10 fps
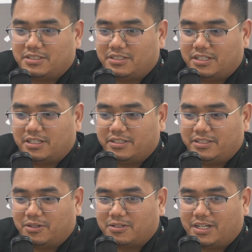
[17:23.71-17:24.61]
yeah,
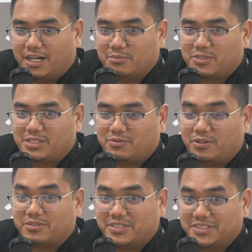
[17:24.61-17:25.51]
it all comes
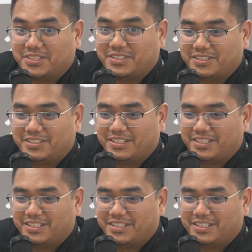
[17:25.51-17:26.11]
for a reason.